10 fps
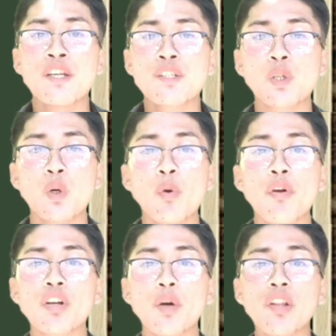so
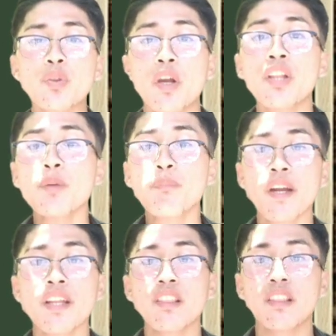we're going to
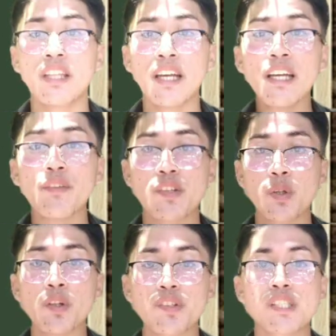interpret the
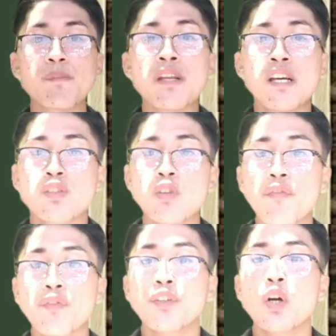results. So
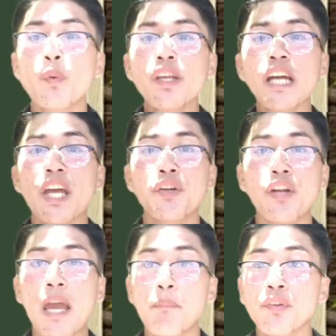after knowing either
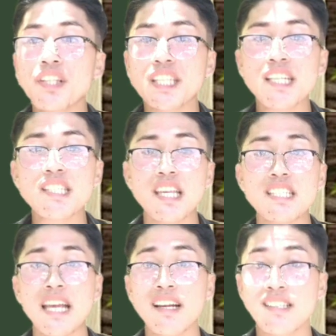the hypothesis
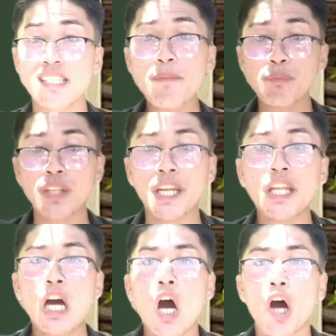is accepted
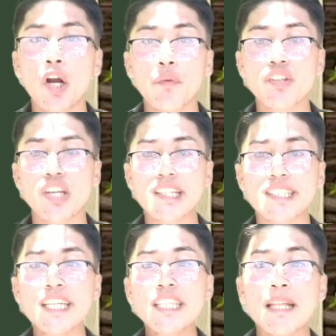or
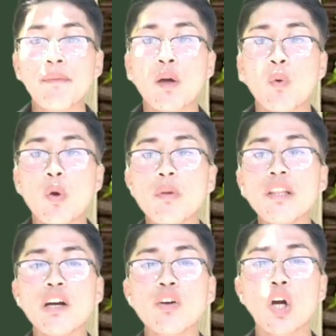rejected, we will
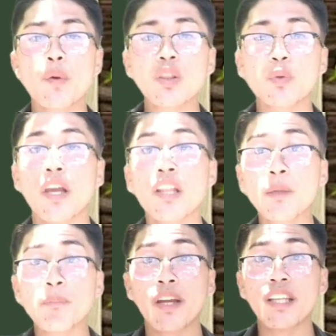now going to
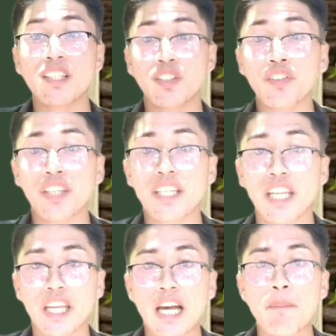interpret a certain
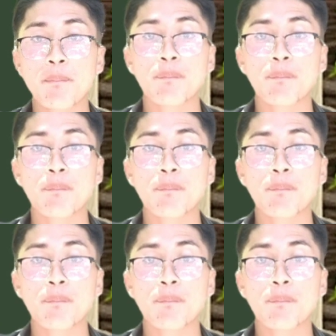data.